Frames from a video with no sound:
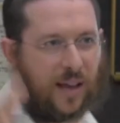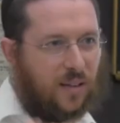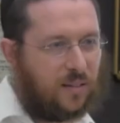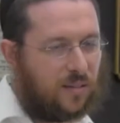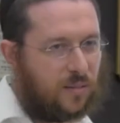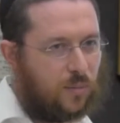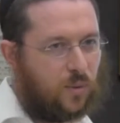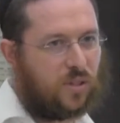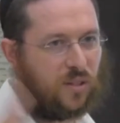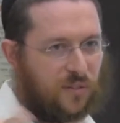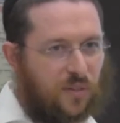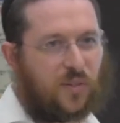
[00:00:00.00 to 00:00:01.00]
8,
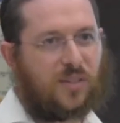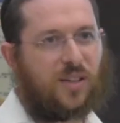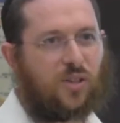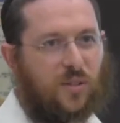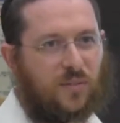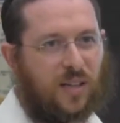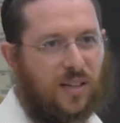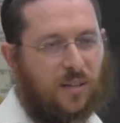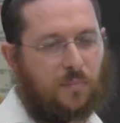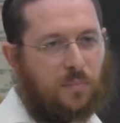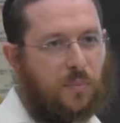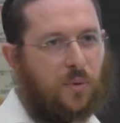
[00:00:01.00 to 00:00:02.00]
which is the first section of
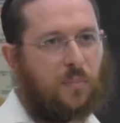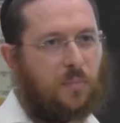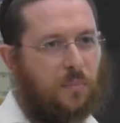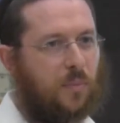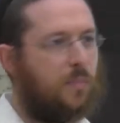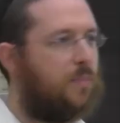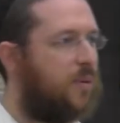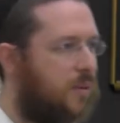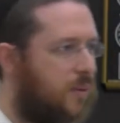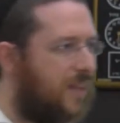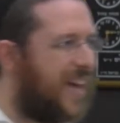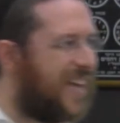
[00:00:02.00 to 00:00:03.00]
Tanya,
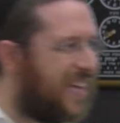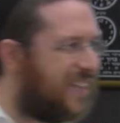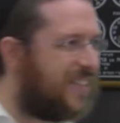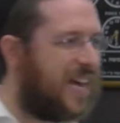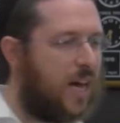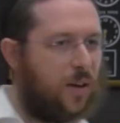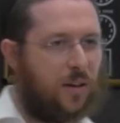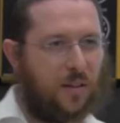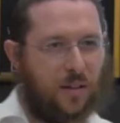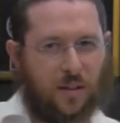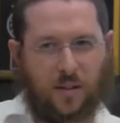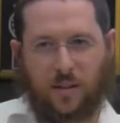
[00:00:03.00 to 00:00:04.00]
laying down
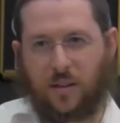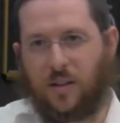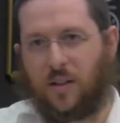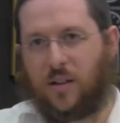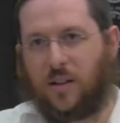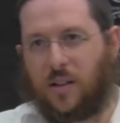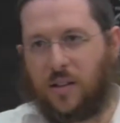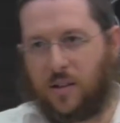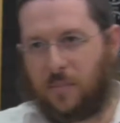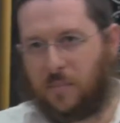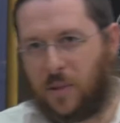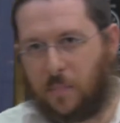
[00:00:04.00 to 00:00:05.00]
the,
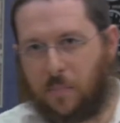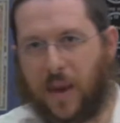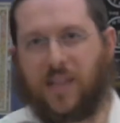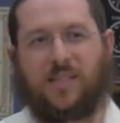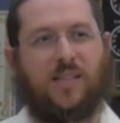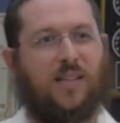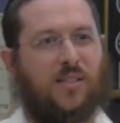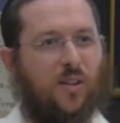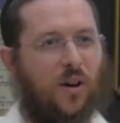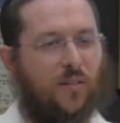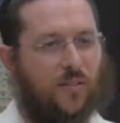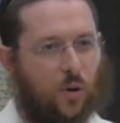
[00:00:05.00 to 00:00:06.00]
the, the basics
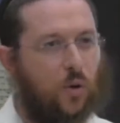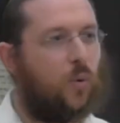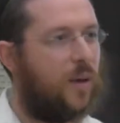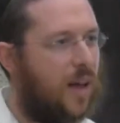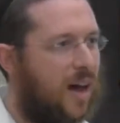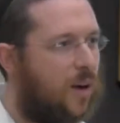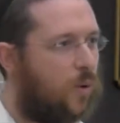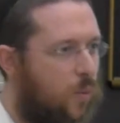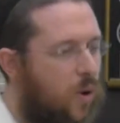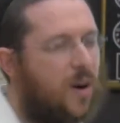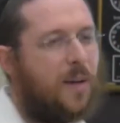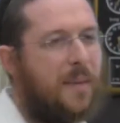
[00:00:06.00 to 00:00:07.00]
of who we are,
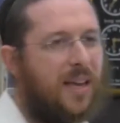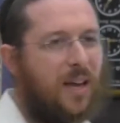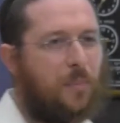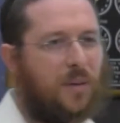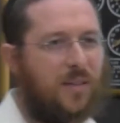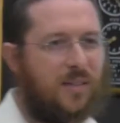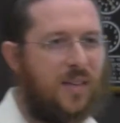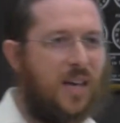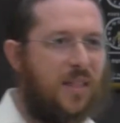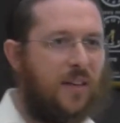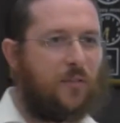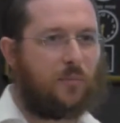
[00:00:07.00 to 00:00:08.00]
what, what our makeup is.
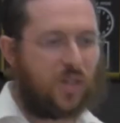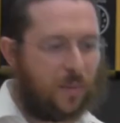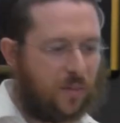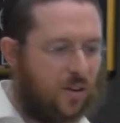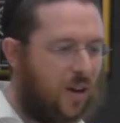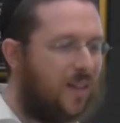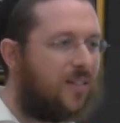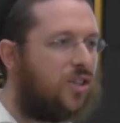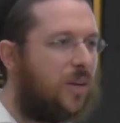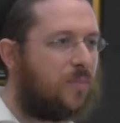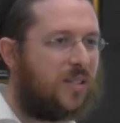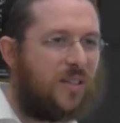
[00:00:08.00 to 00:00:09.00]
Then from chapter 9 to
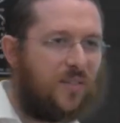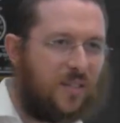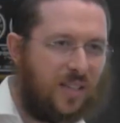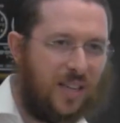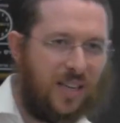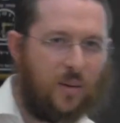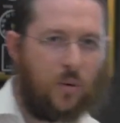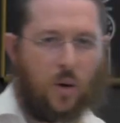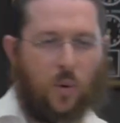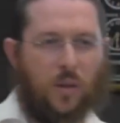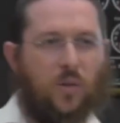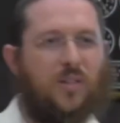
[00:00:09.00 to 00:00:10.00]
chapter 17,
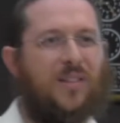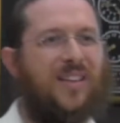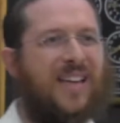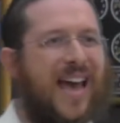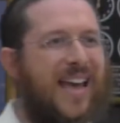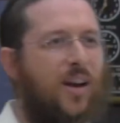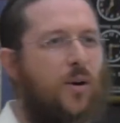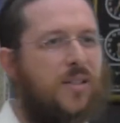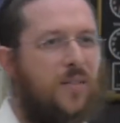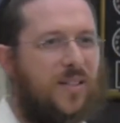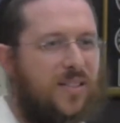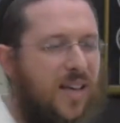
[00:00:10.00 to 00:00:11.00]
we looked at the
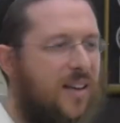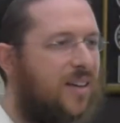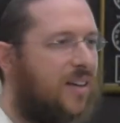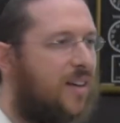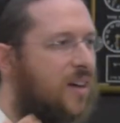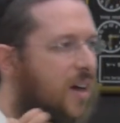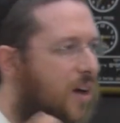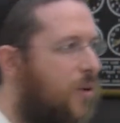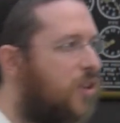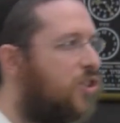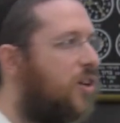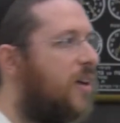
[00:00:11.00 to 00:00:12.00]
categories of a tzaddik, a
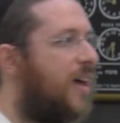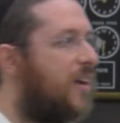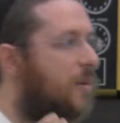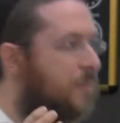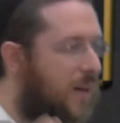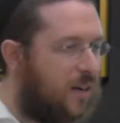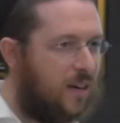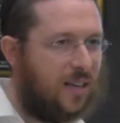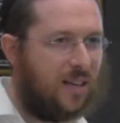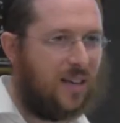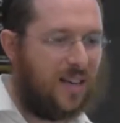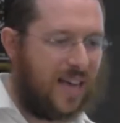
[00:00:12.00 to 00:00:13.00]
rasha, and a
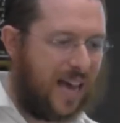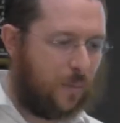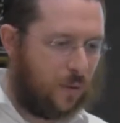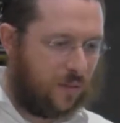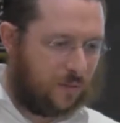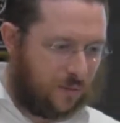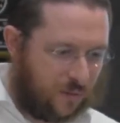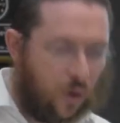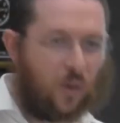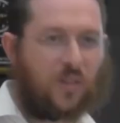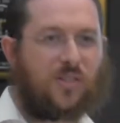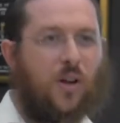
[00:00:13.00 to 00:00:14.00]
benoni, and we've
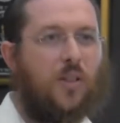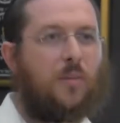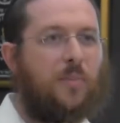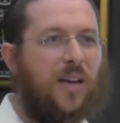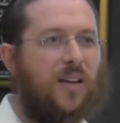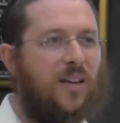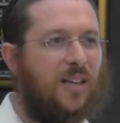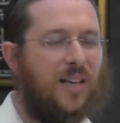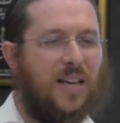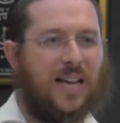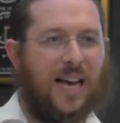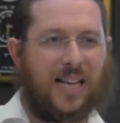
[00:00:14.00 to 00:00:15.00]
focused on the
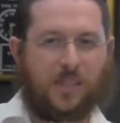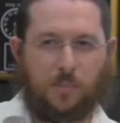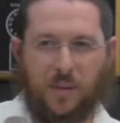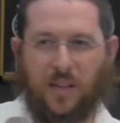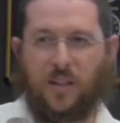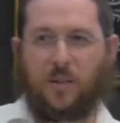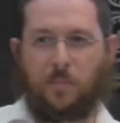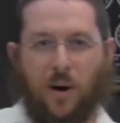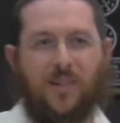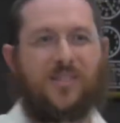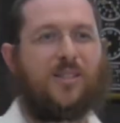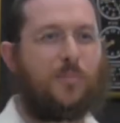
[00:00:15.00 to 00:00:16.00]
benoni as being the
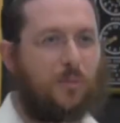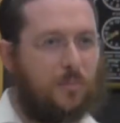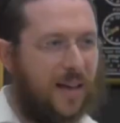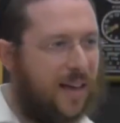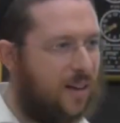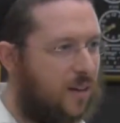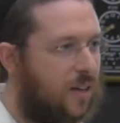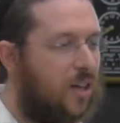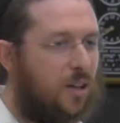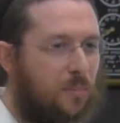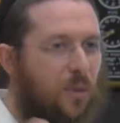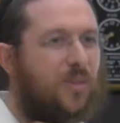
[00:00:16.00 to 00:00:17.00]
possible man,
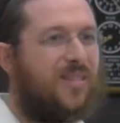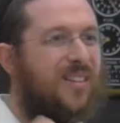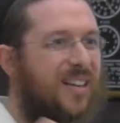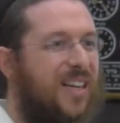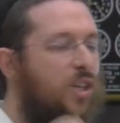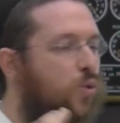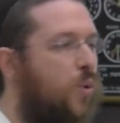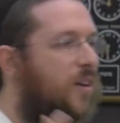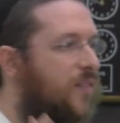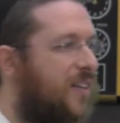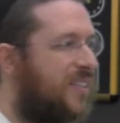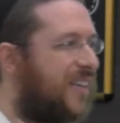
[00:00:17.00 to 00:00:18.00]
the person that each
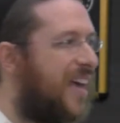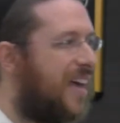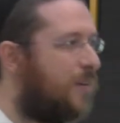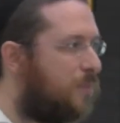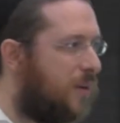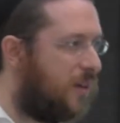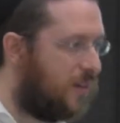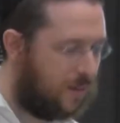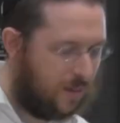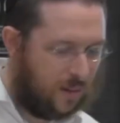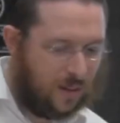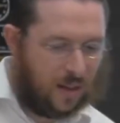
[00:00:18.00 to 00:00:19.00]
one of us can be
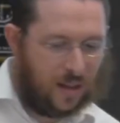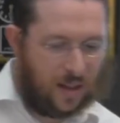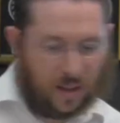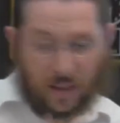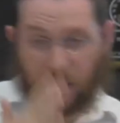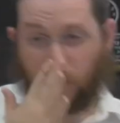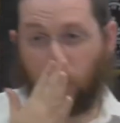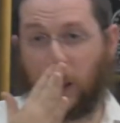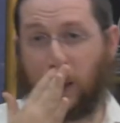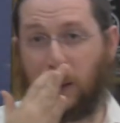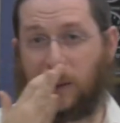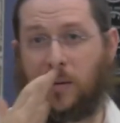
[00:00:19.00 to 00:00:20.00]
uh, if,
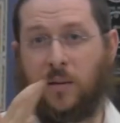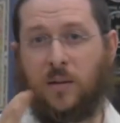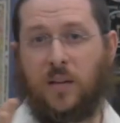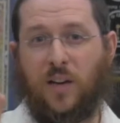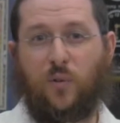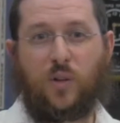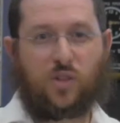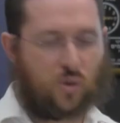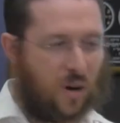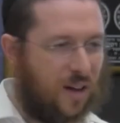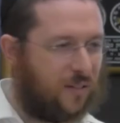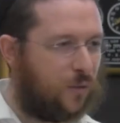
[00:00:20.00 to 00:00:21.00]
we, if we
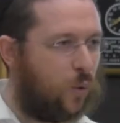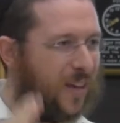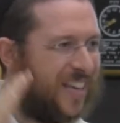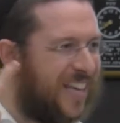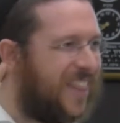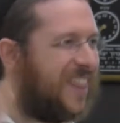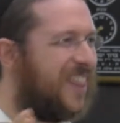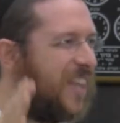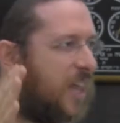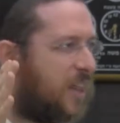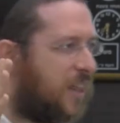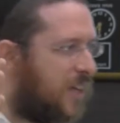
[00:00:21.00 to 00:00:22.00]
strive. If we're
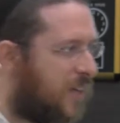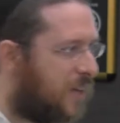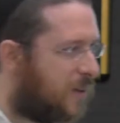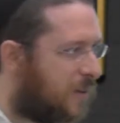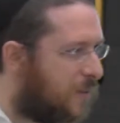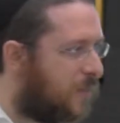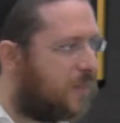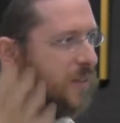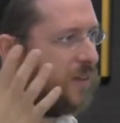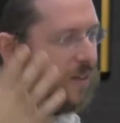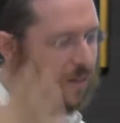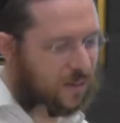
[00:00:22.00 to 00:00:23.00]
in the,
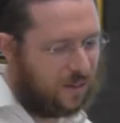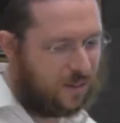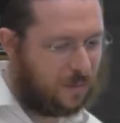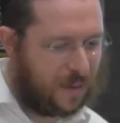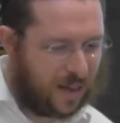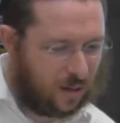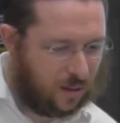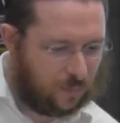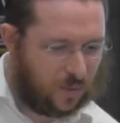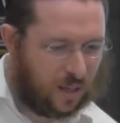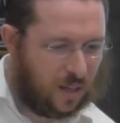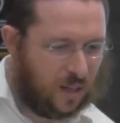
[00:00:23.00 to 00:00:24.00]
the, the battle,
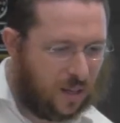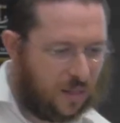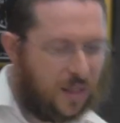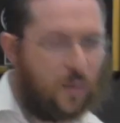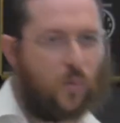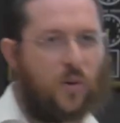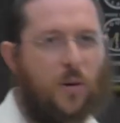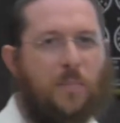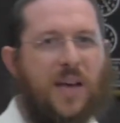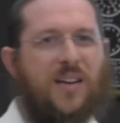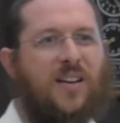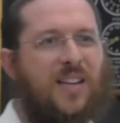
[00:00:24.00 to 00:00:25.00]
then we're a
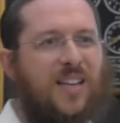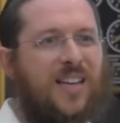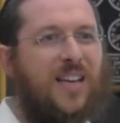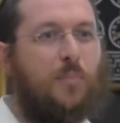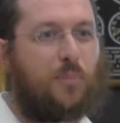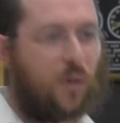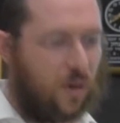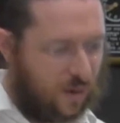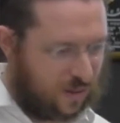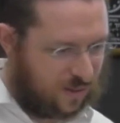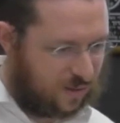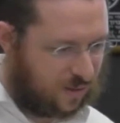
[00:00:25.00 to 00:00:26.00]
benoni in
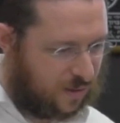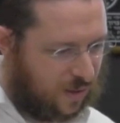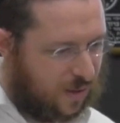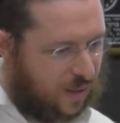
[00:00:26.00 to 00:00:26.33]
progress.